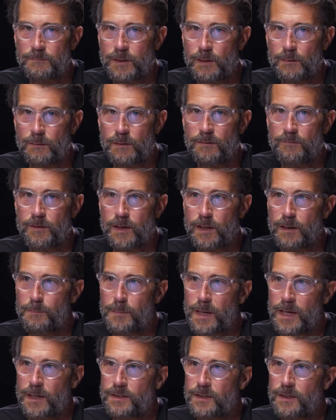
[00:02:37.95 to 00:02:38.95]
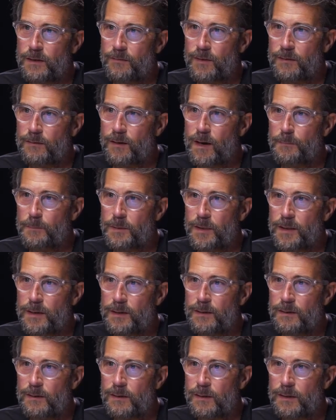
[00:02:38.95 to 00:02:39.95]
you know, living in a mansion at the top of the
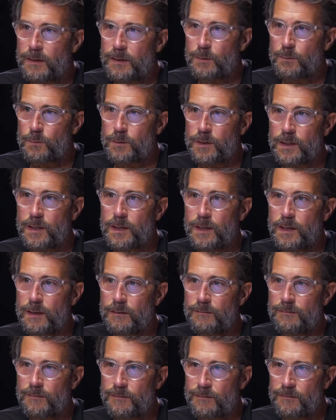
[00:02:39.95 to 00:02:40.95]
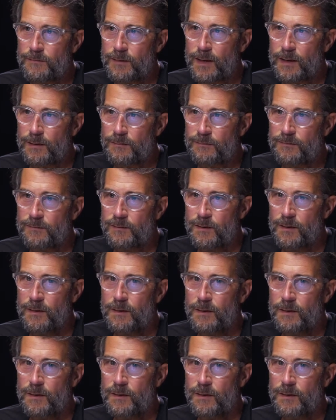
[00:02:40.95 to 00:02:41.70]
hill, like you were getting success,